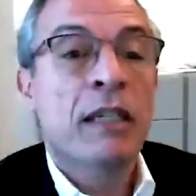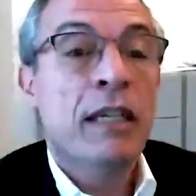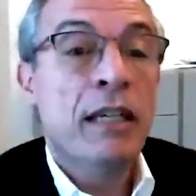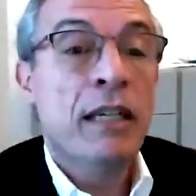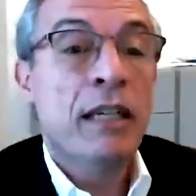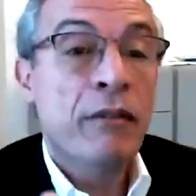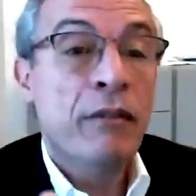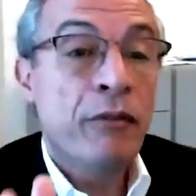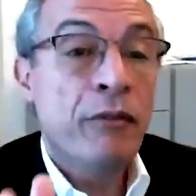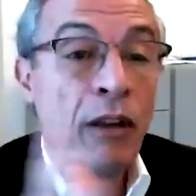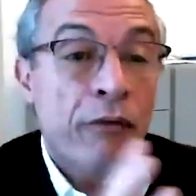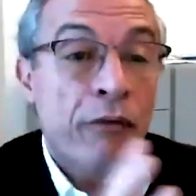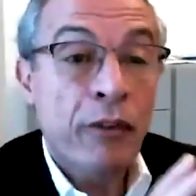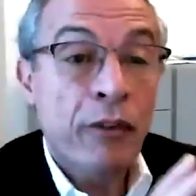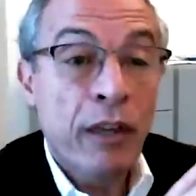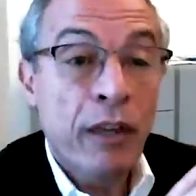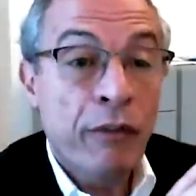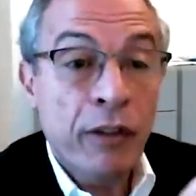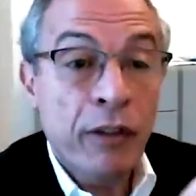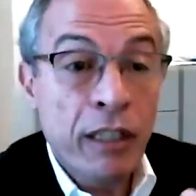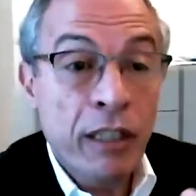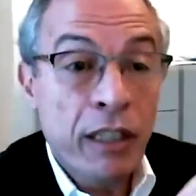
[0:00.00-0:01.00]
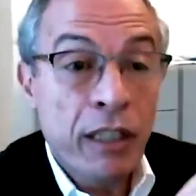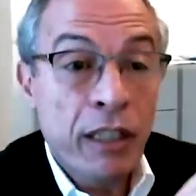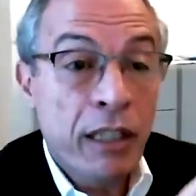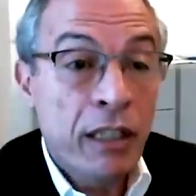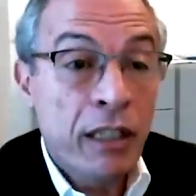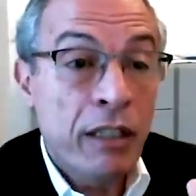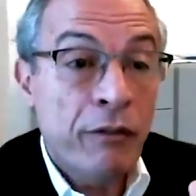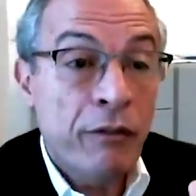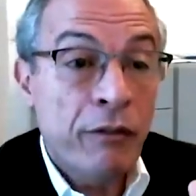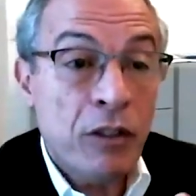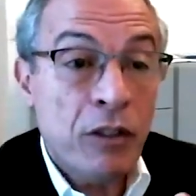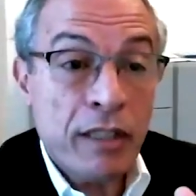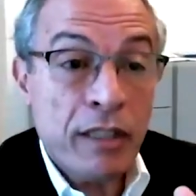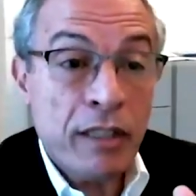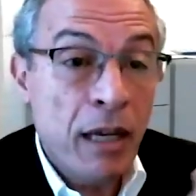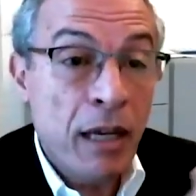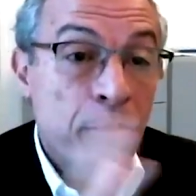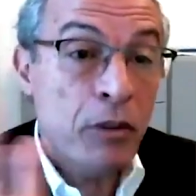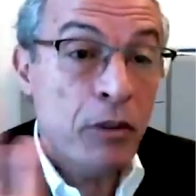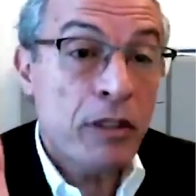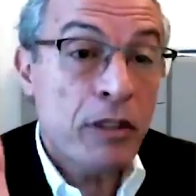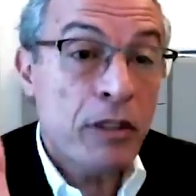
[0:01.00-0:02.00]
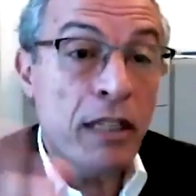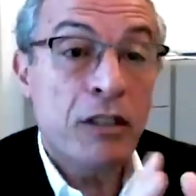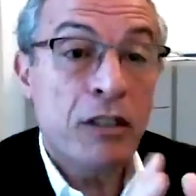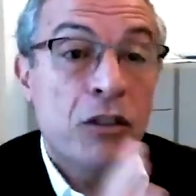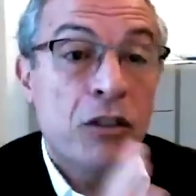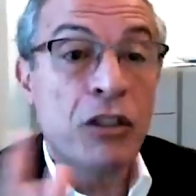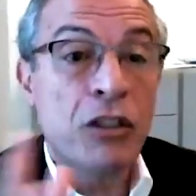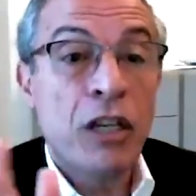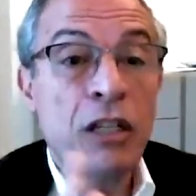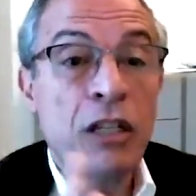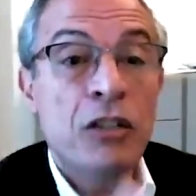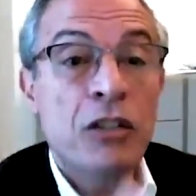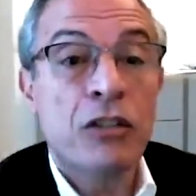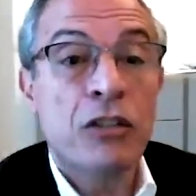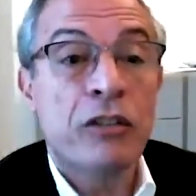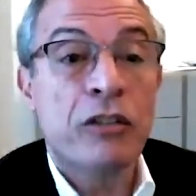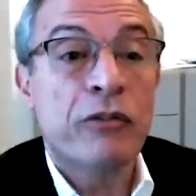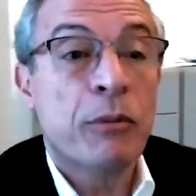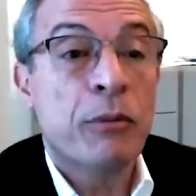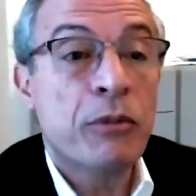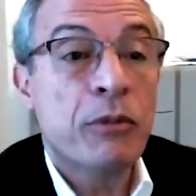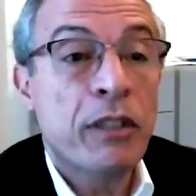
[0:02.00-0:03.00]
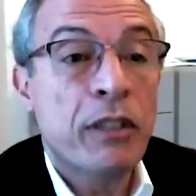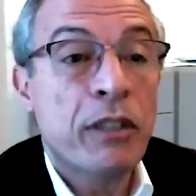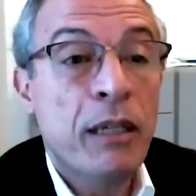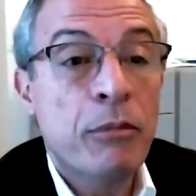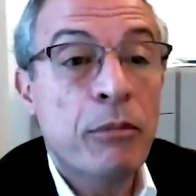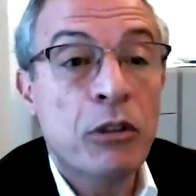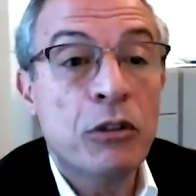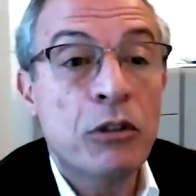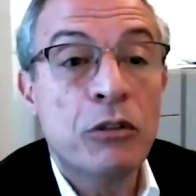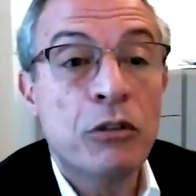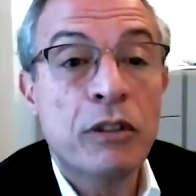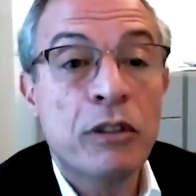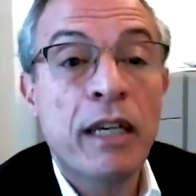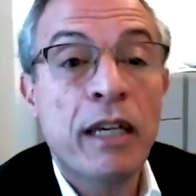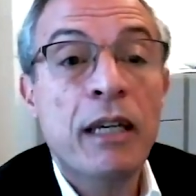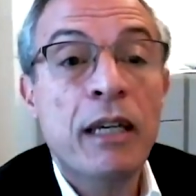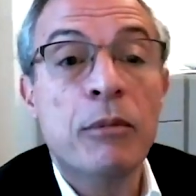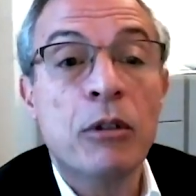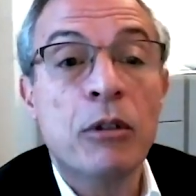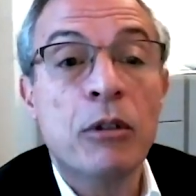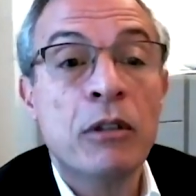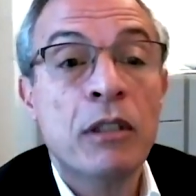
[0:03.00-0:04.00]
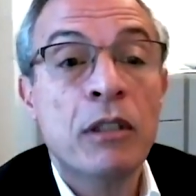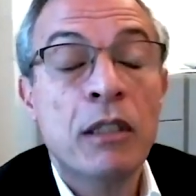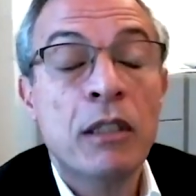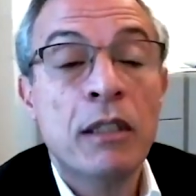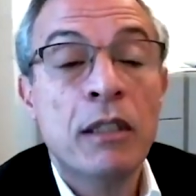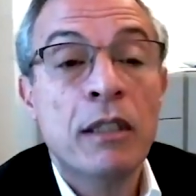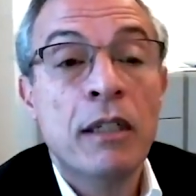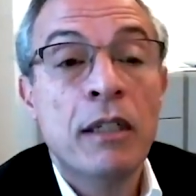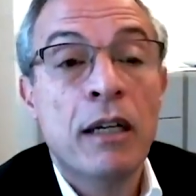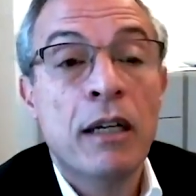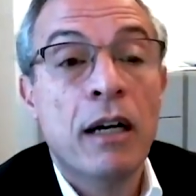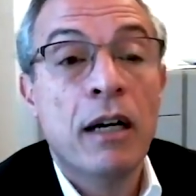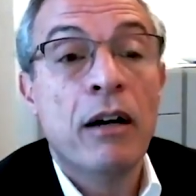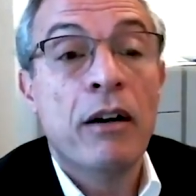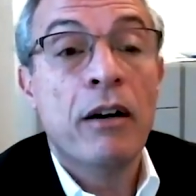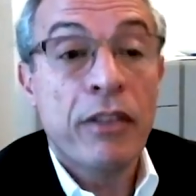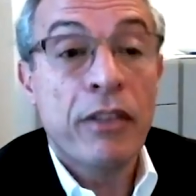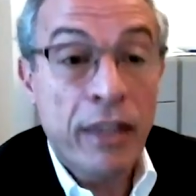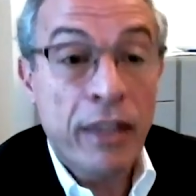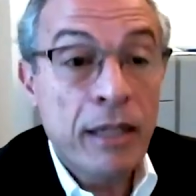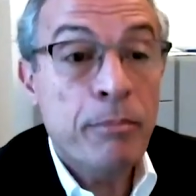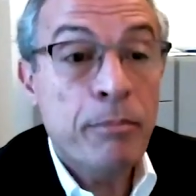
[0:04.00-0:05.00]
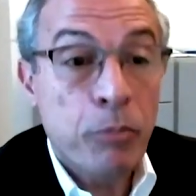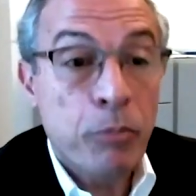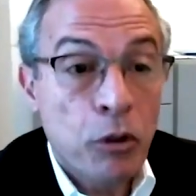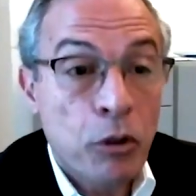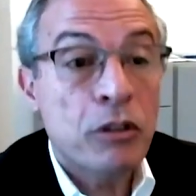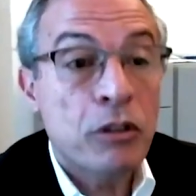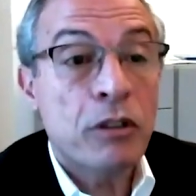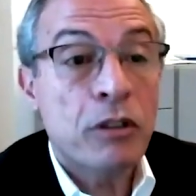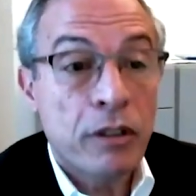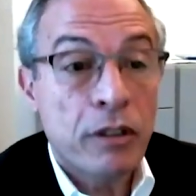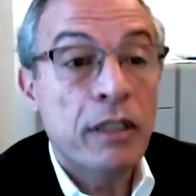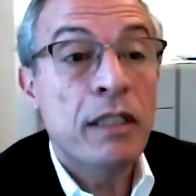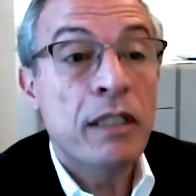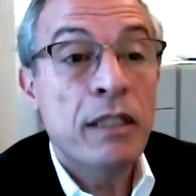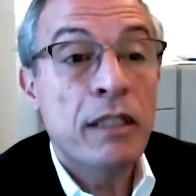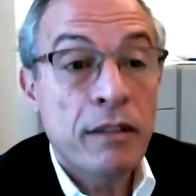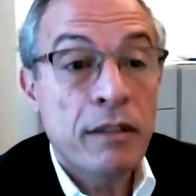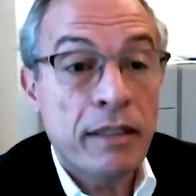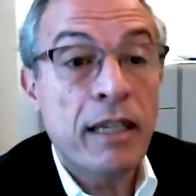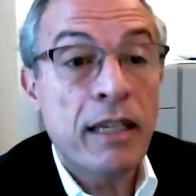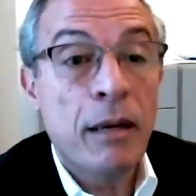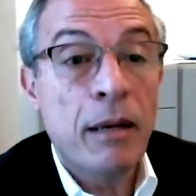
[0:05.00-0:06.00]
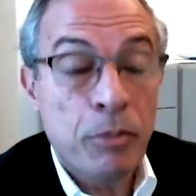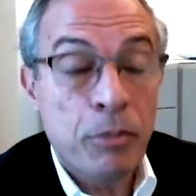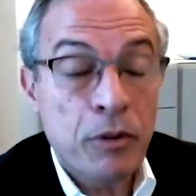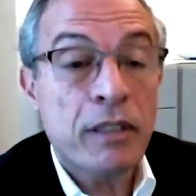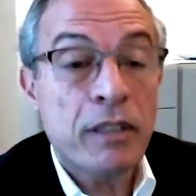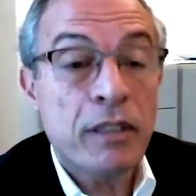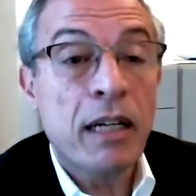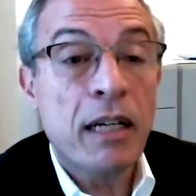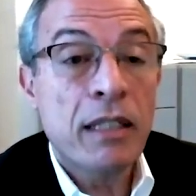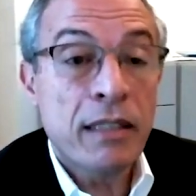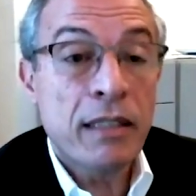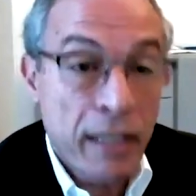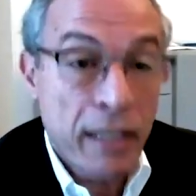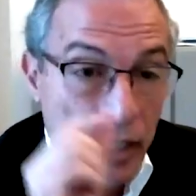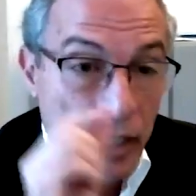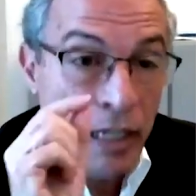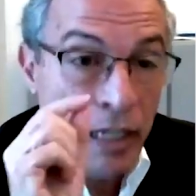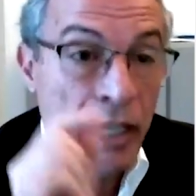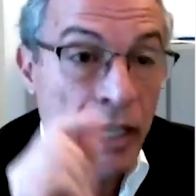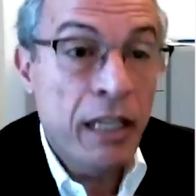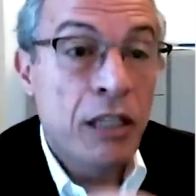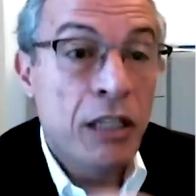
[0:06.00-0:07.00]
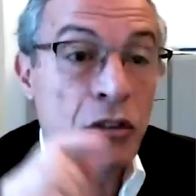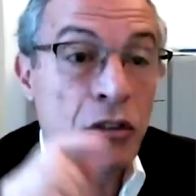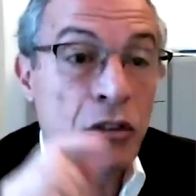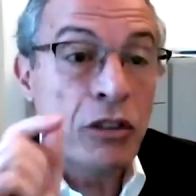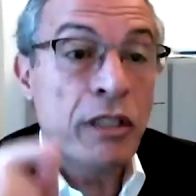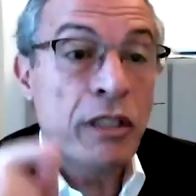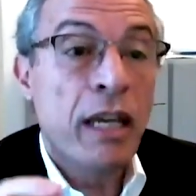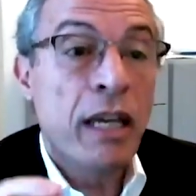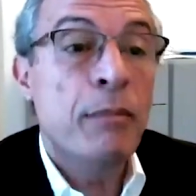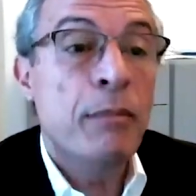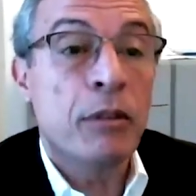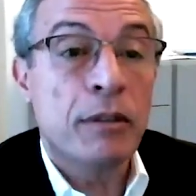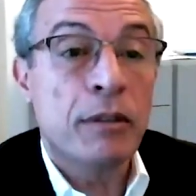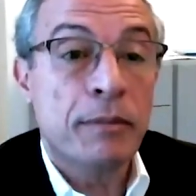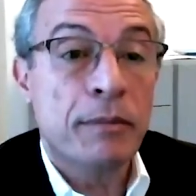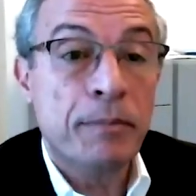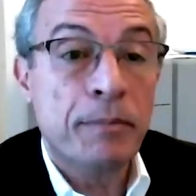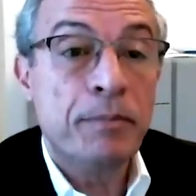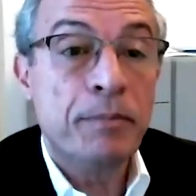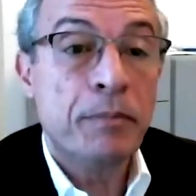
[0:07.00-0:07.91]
If the sample size changes from table to table, then put the sample size in each table.